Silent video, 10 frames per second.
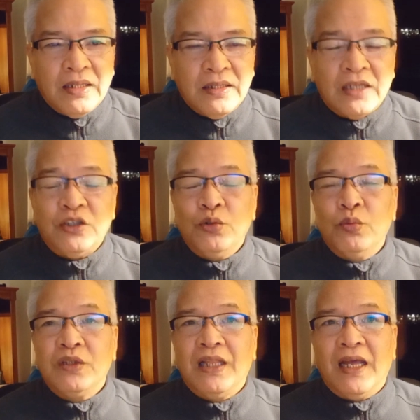that you
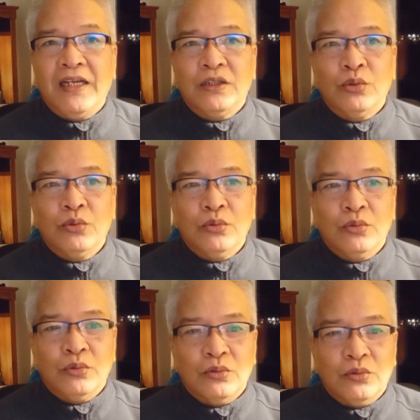would like to
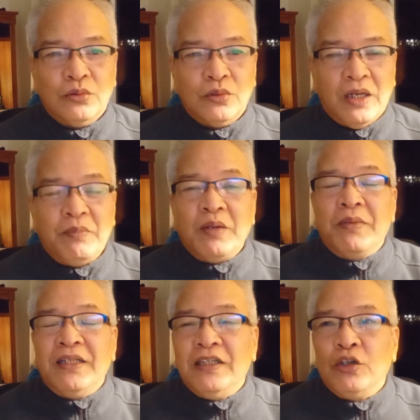
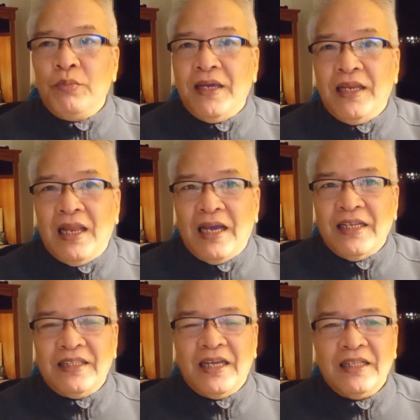everybody to be
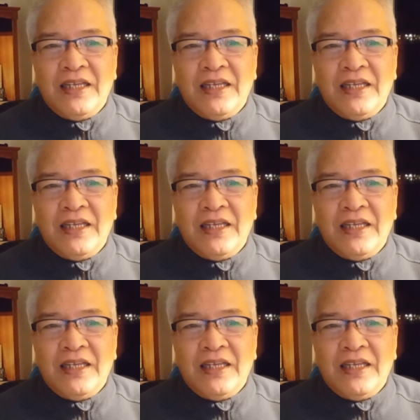enlightened.